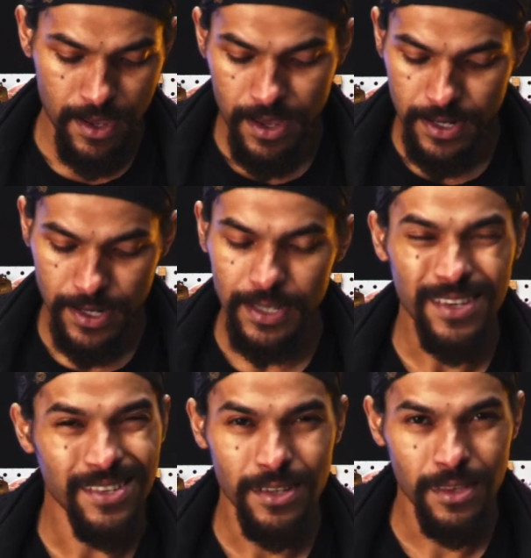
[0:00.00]
just like
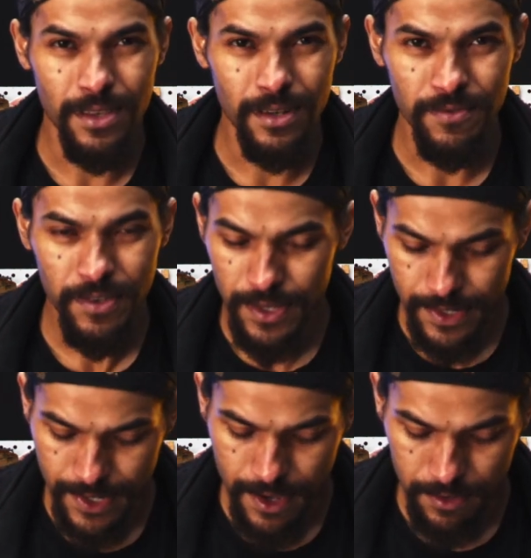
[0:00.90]
testing different
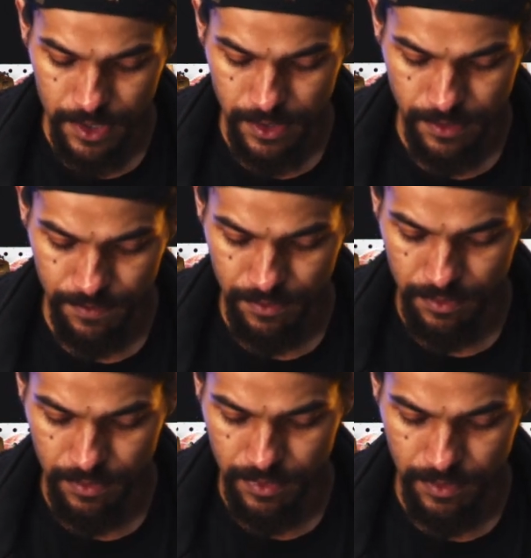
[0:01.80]
things out, just
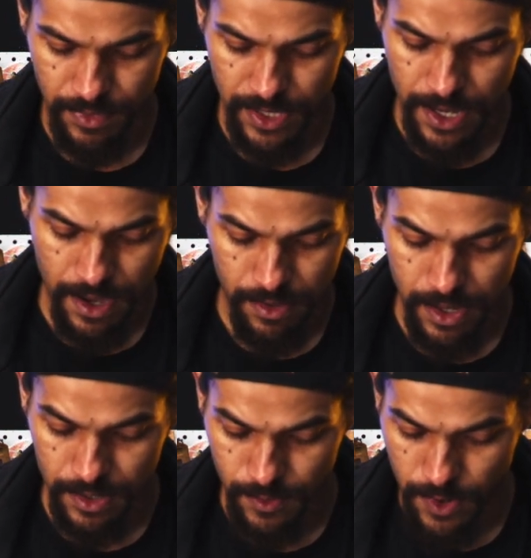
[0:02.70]
seeing how
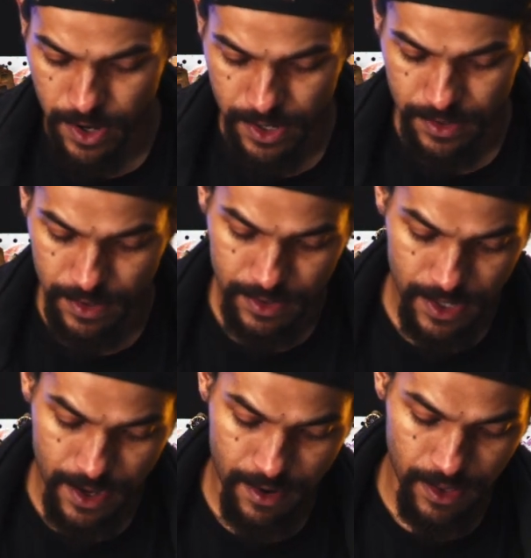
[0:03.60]
things work, seeing how it